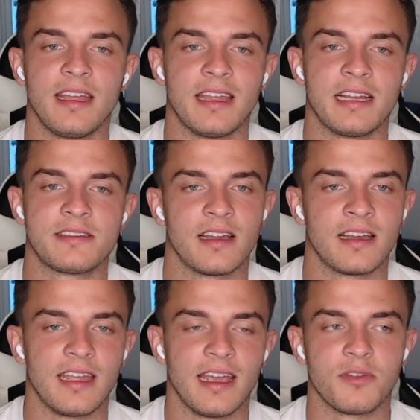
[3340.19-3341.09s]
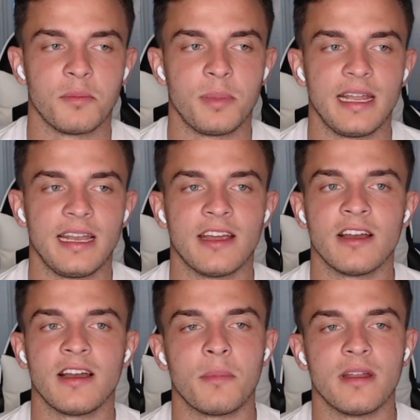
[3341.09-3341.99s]
Thanks again for being here.
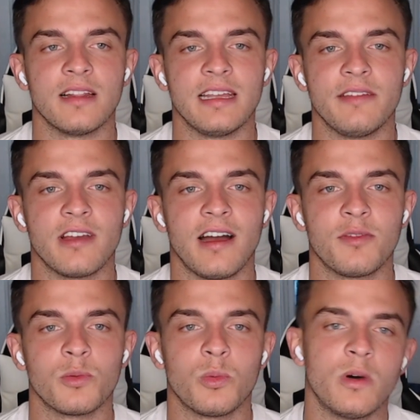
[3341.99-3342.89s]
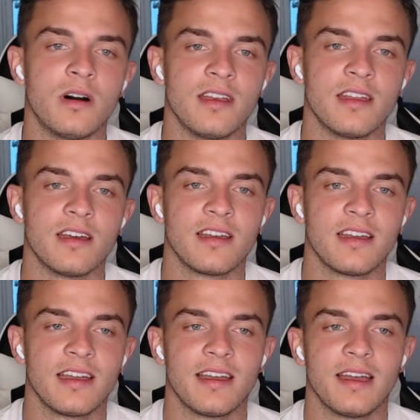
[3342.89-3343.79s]
I'm going to leave you off with one
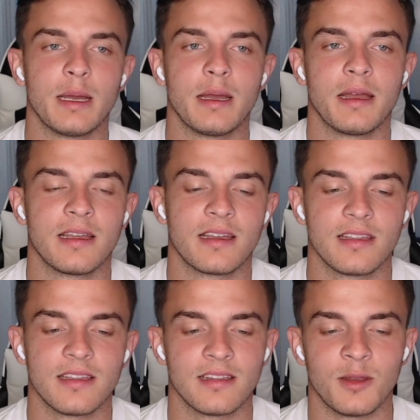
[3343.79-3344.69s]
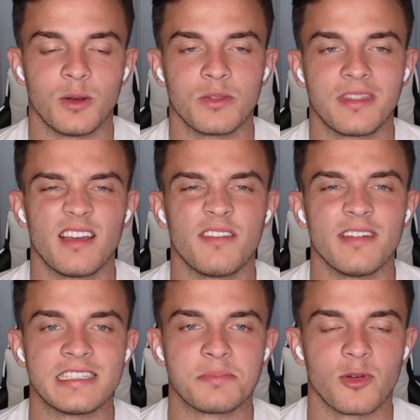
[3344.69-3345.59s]
little thing of
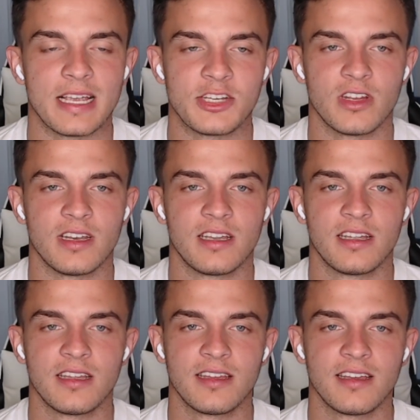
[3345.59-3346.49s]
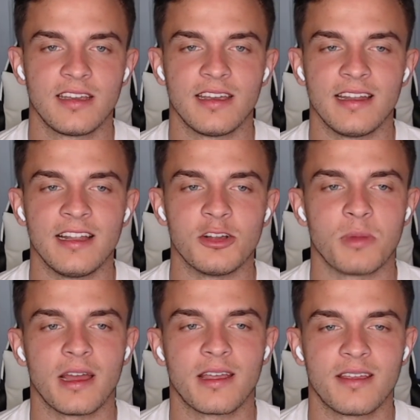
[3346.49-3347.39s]
inspiration. And here's
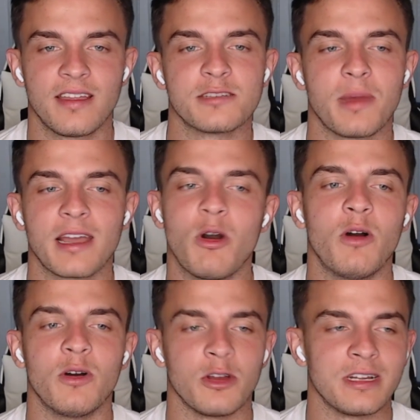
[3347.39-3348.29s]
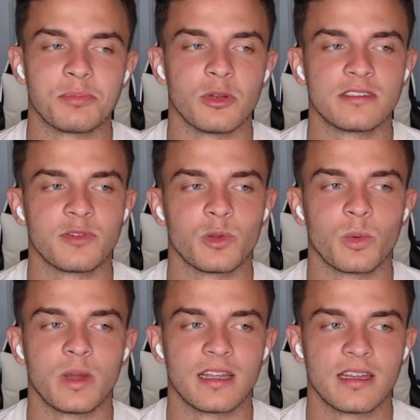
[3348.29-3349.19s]
my quote or inspiration for the
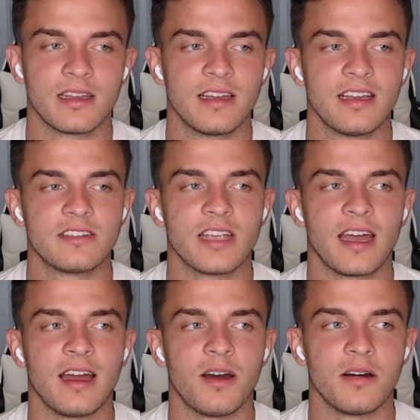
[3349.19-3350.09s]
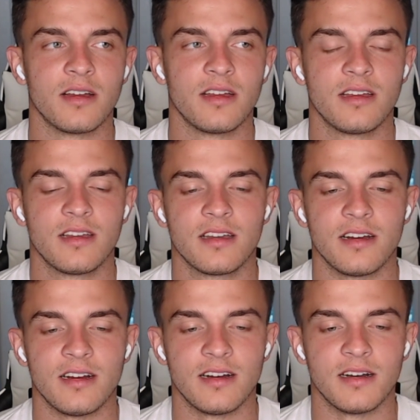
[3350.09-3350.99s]
week. Shout out
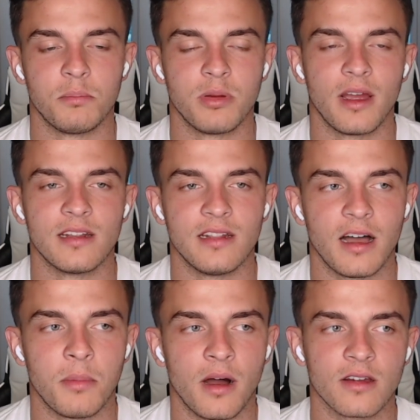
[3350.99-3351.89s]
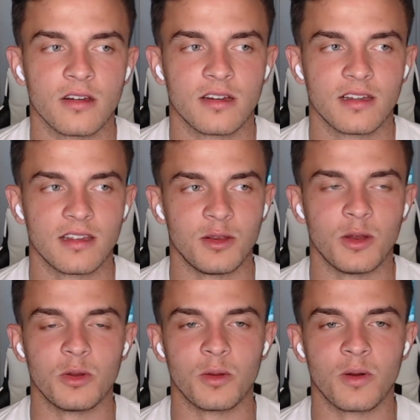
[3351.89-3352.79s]
Bradley Laubacher. You know
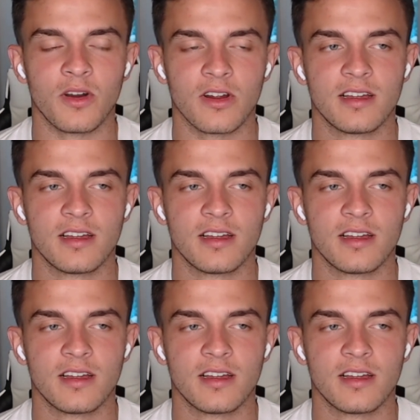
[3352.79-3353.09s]
who you are.